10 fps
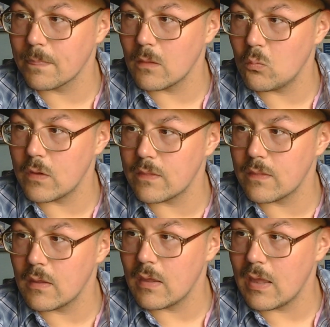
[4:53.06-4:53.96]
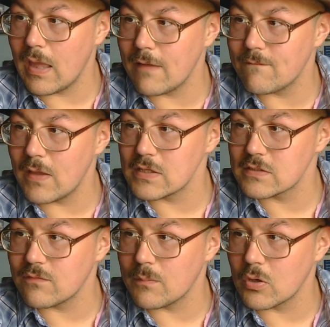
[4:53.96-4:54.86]
with a face
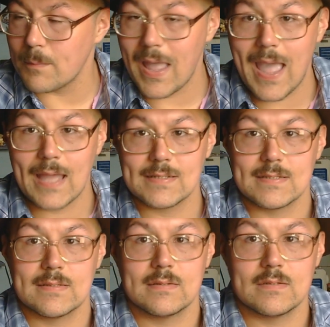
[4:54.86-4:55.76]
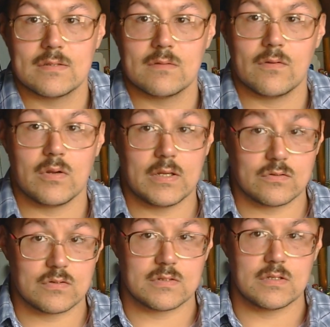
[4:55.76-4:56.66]
from her past. So very
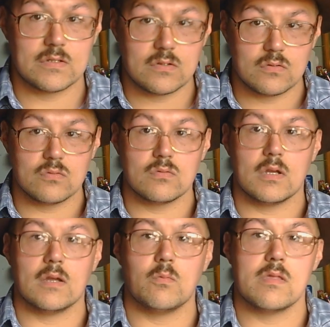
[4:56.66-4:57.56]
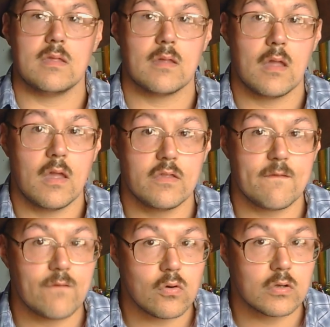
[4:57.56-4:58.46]
interesting too. We see the
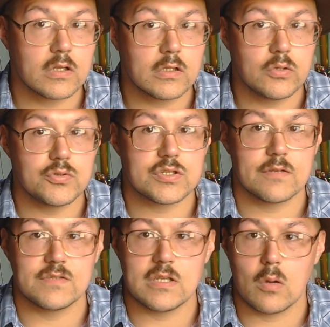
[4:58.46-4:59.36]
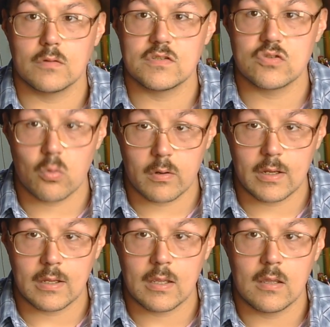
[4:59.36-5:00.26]
full conclusion of Tiona's
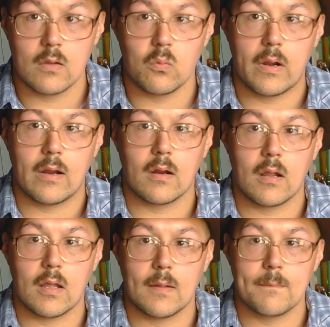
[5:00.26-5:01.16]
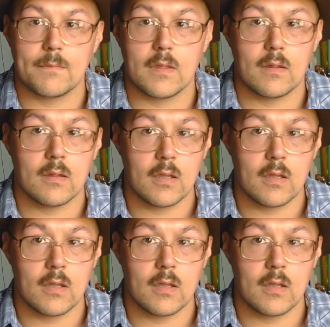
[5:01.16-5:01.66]
story. where the